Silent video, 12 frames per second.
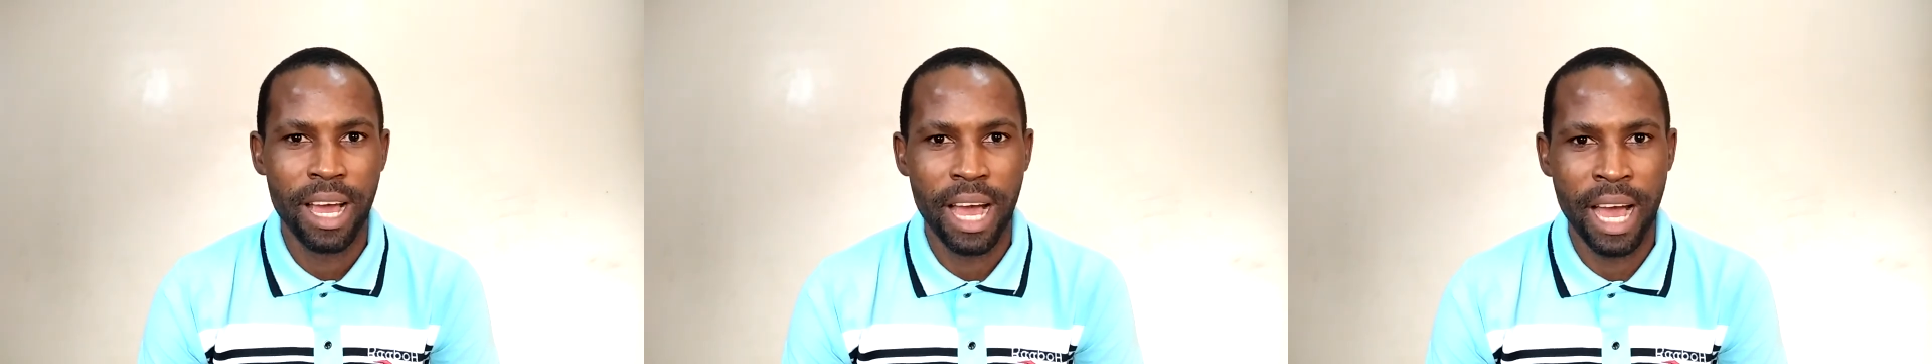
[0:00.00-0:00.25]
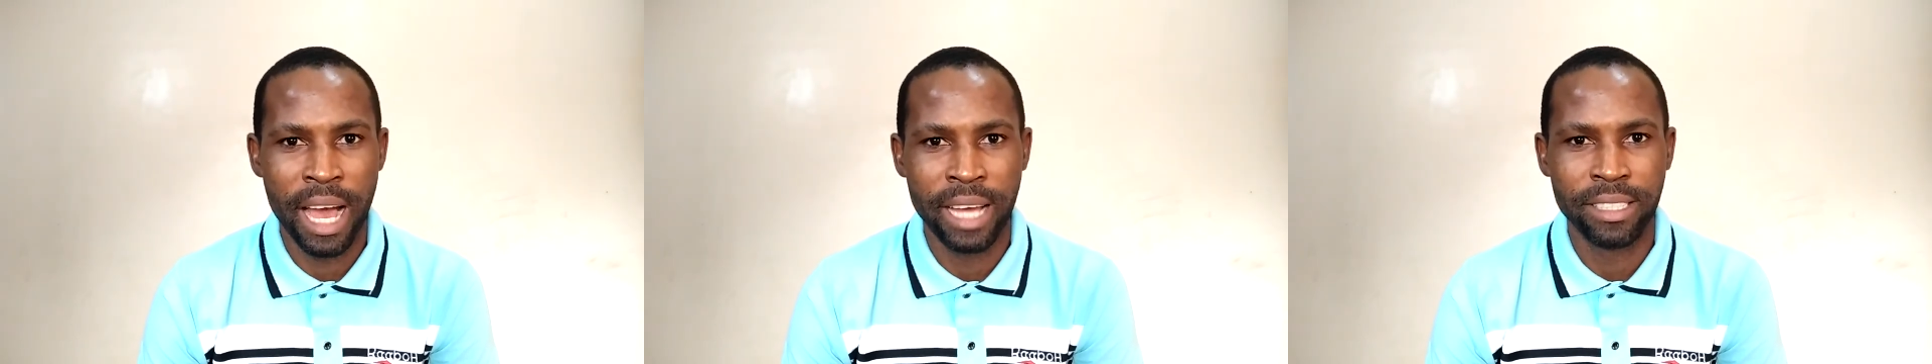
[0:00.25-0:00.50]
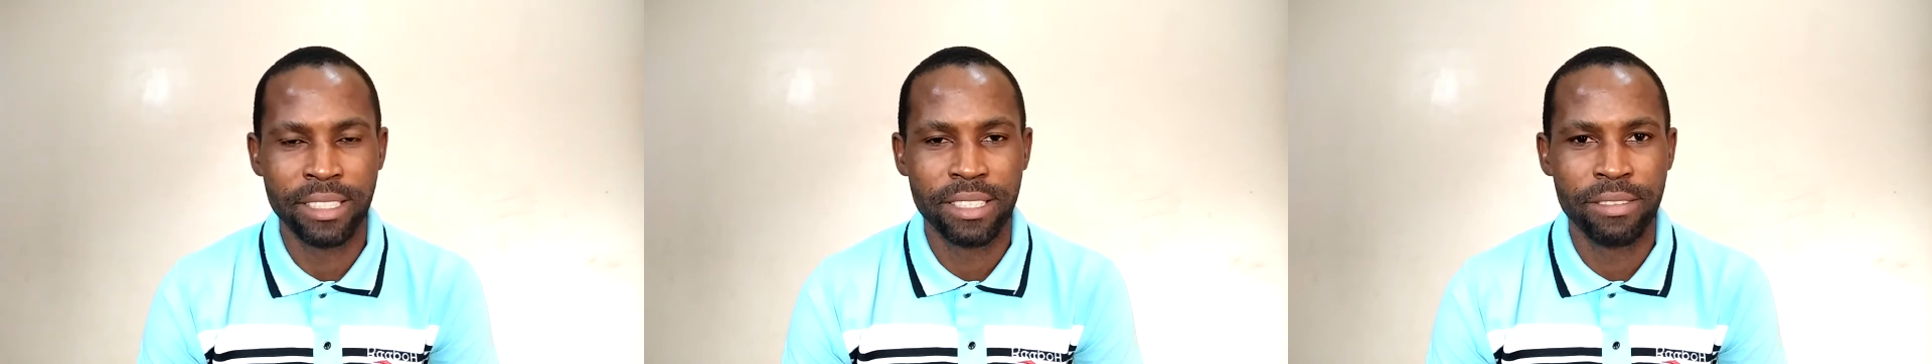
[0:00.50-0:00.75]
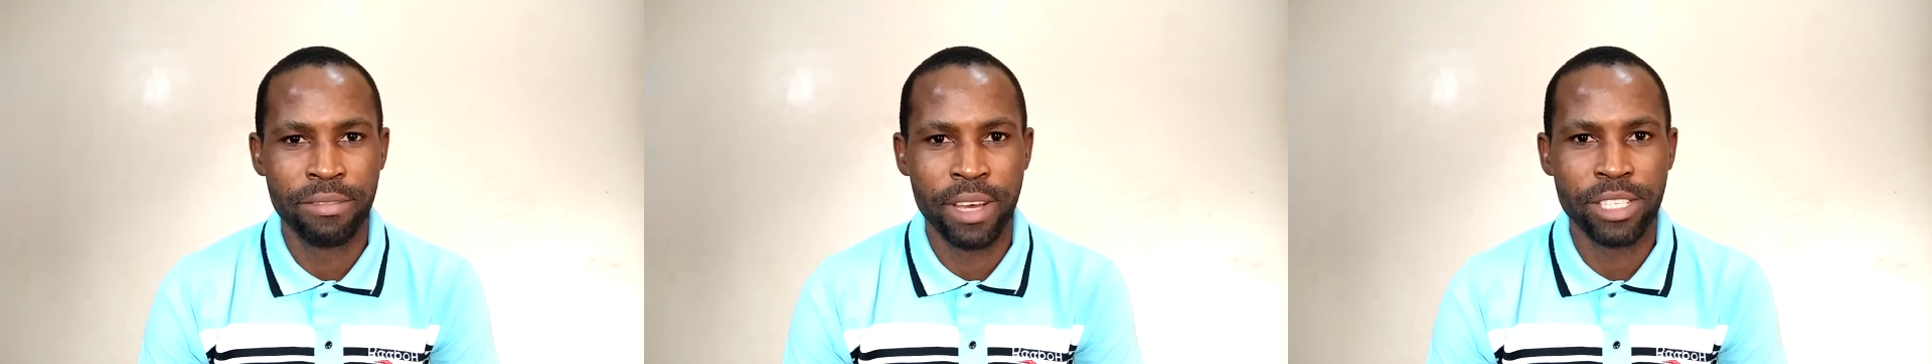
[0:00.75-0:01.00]
and
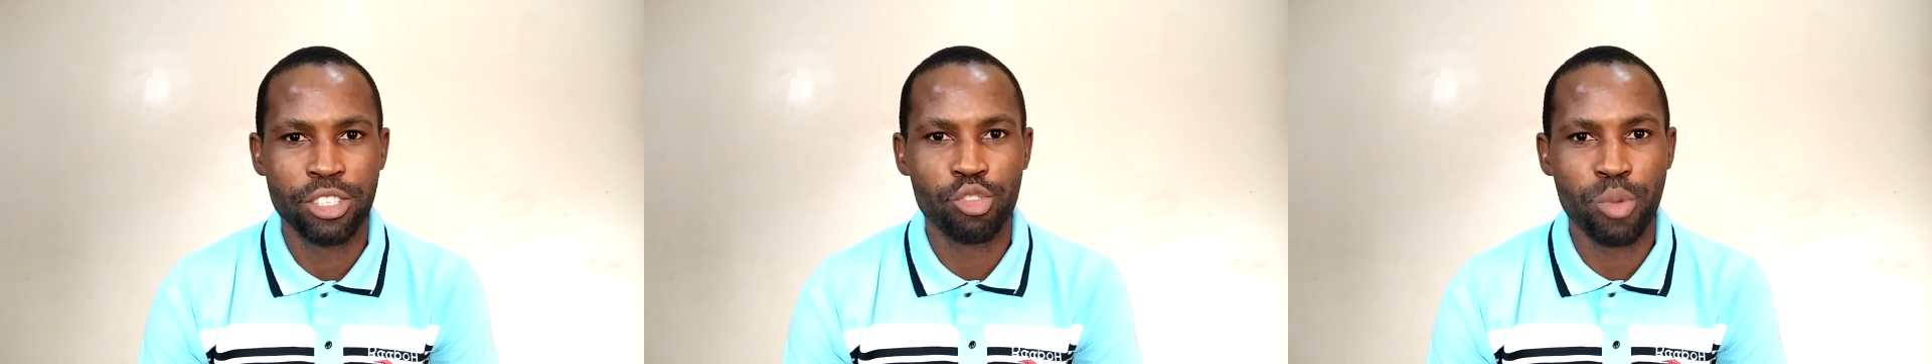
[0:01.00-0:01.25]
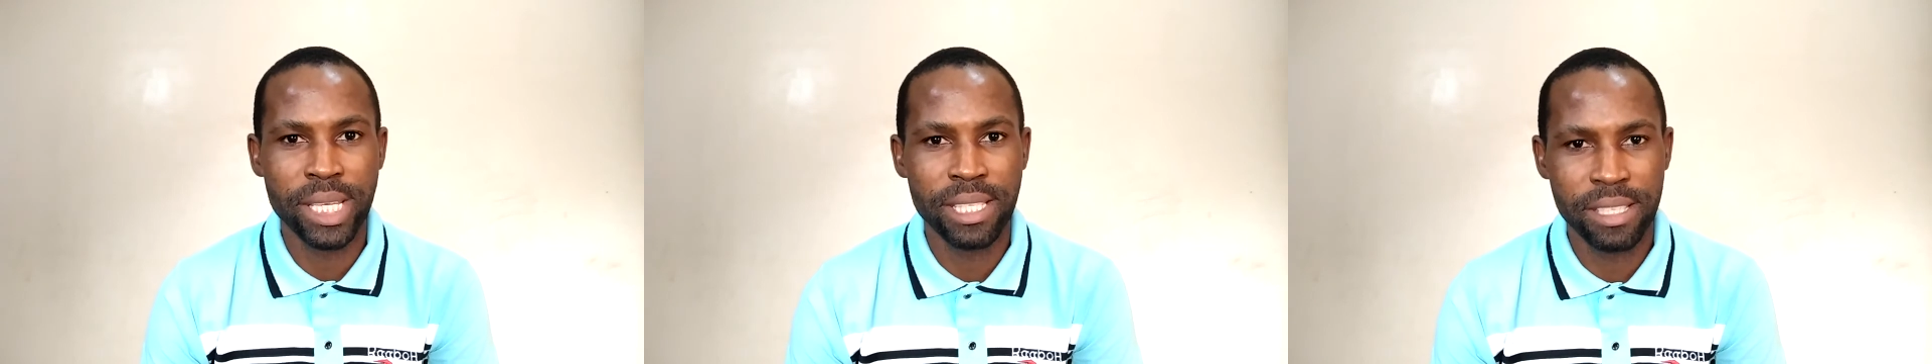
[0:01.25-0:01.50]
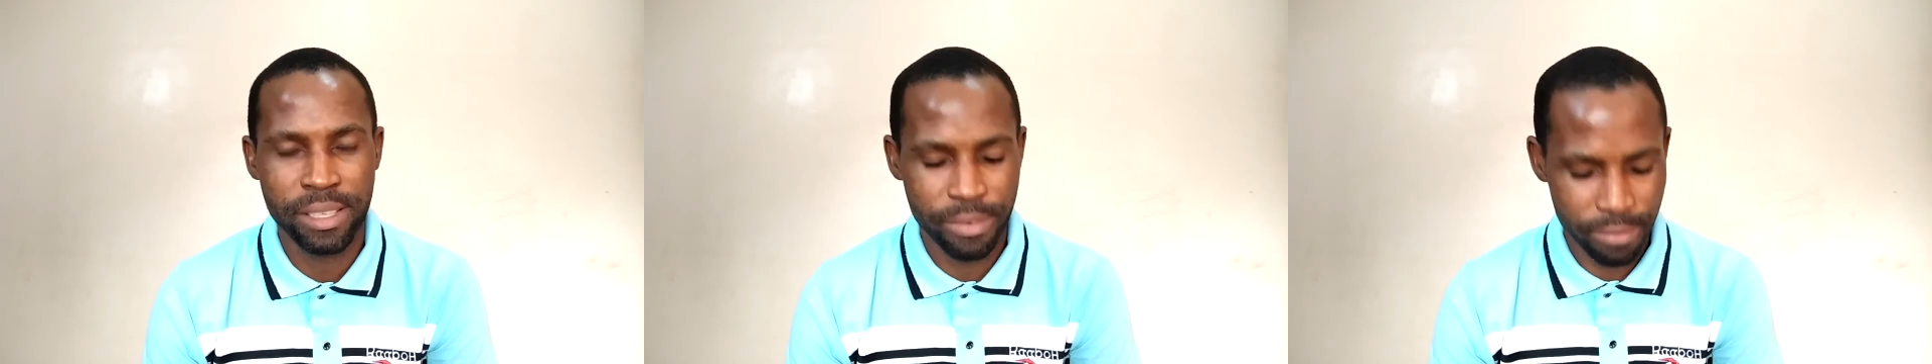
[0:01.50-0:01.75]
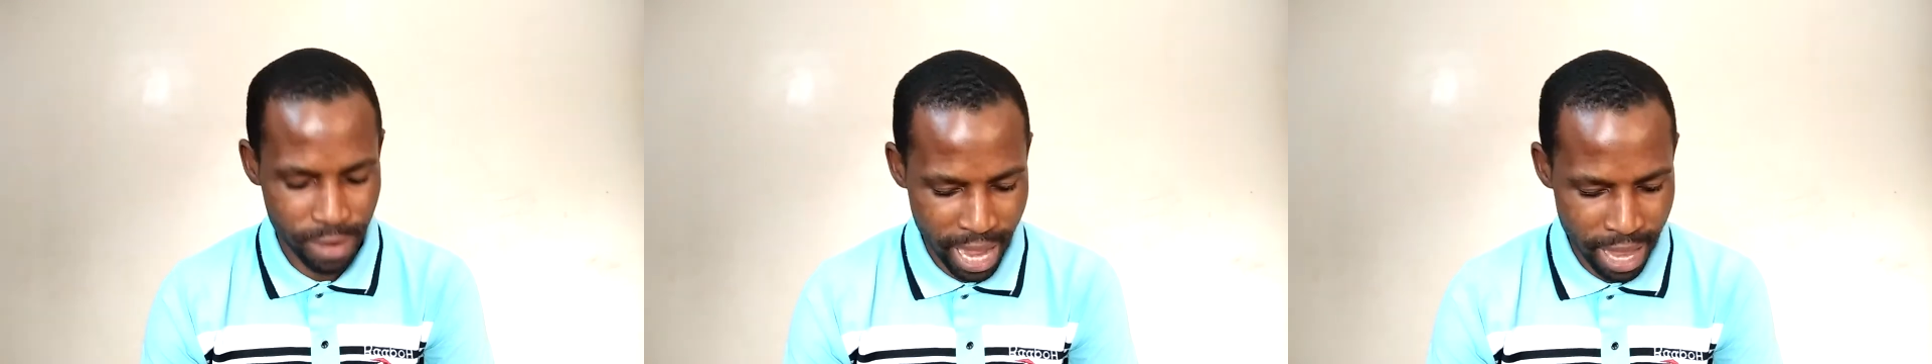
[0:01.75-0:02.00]
verse
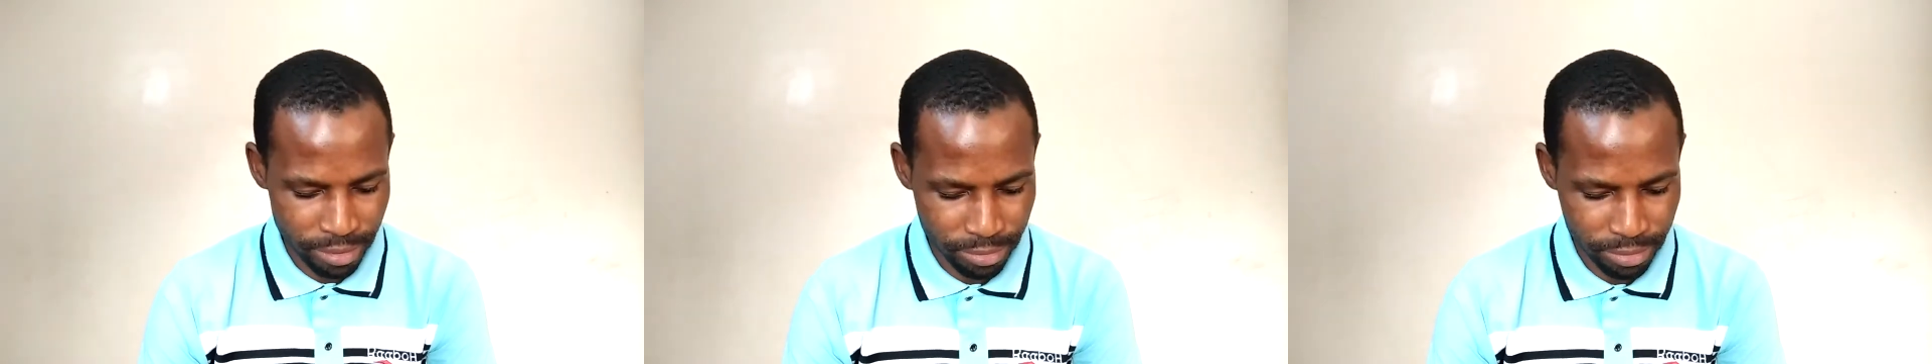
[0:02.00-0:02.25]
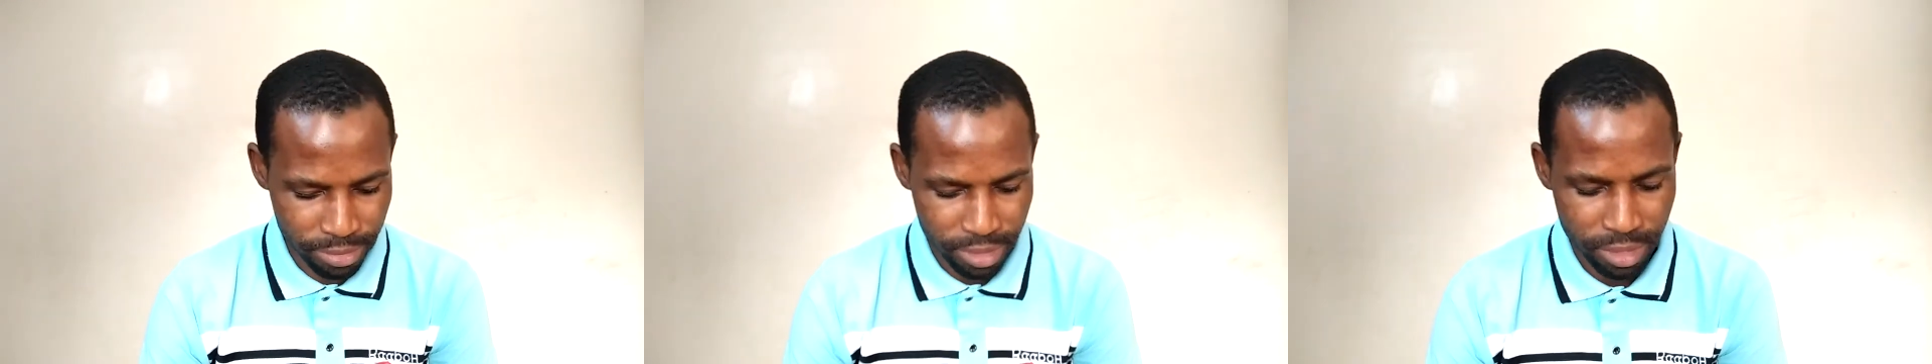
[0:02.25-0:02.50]
25.